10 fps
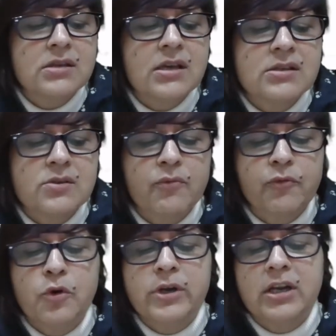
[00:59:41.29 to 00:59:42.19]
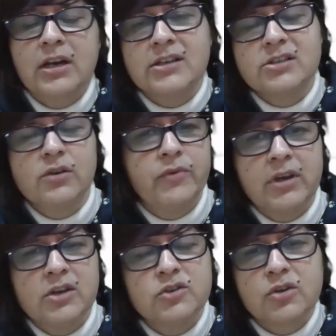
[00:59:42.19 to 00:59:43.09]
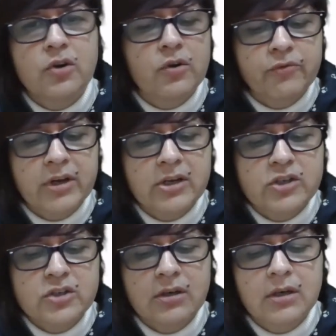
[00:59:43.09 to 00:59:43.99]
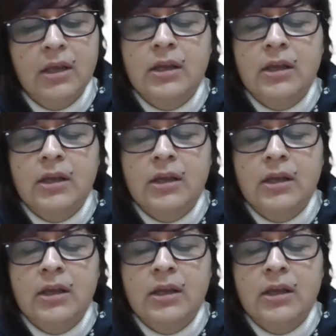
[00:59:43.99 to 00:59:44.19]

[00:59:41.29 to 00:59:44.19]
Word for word: six-fold classification of tradition,